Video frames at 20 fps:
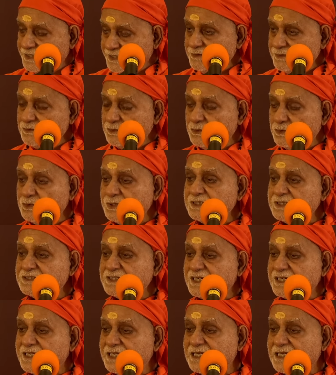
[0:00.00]
Now who is
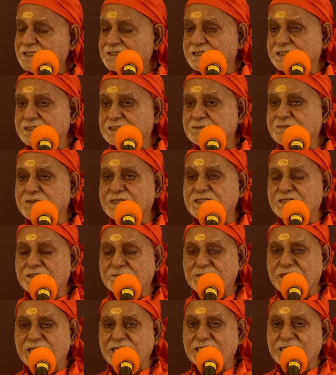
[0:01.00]
the real
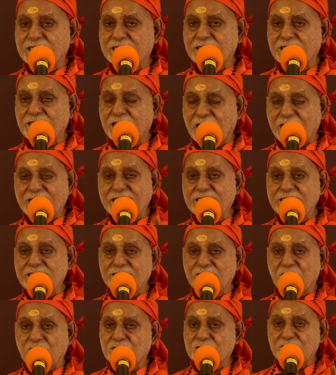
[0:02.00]
judgment maker? I,
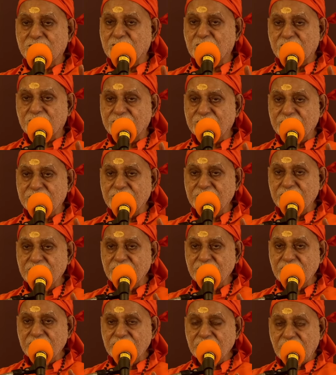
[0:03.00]
not the body.
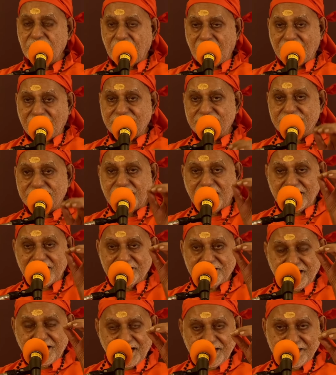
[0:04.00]
And
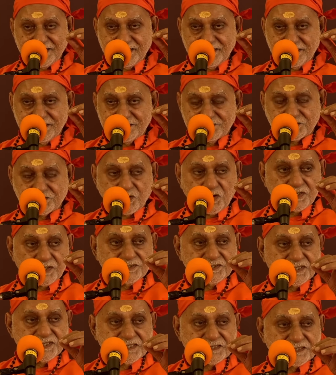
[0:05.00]
that I is
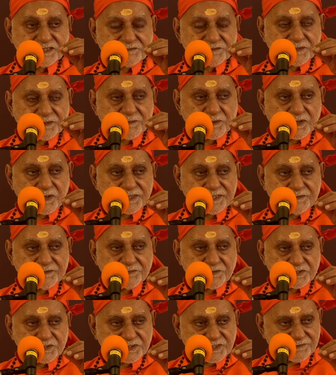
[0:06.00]
conscious of the body
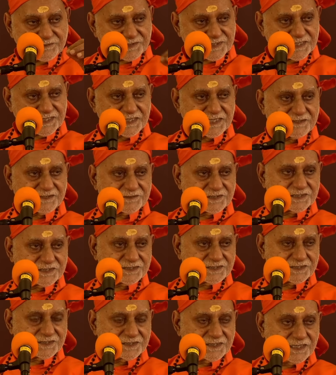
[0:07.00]
for 17
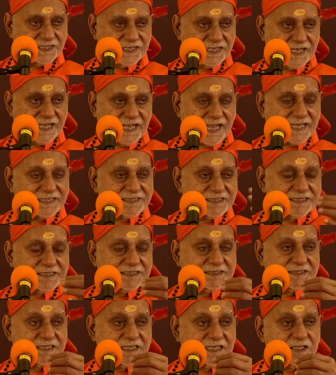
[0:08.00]
hours and it
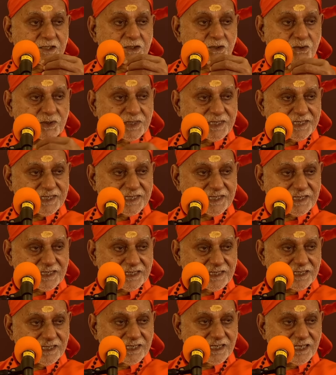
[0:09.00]
is equally
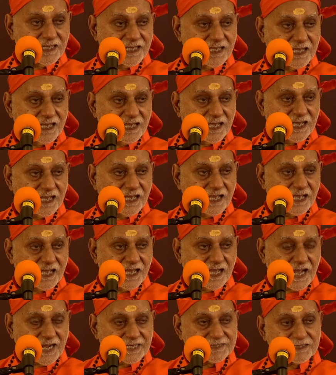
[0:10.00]

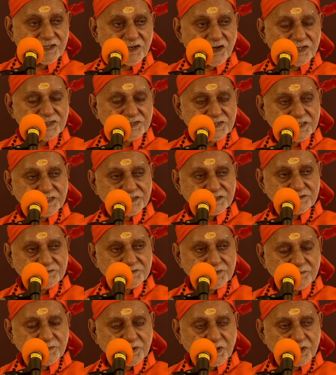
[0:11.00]
unconscious of the